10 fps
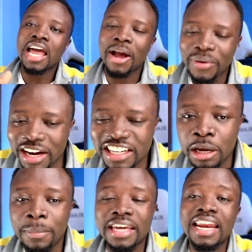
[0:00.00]
Now you're gonna
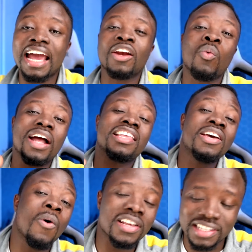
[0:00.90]
give me 9. What he
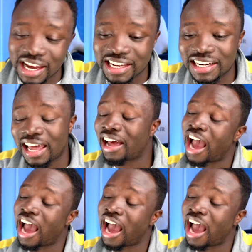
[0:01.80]
was saying now,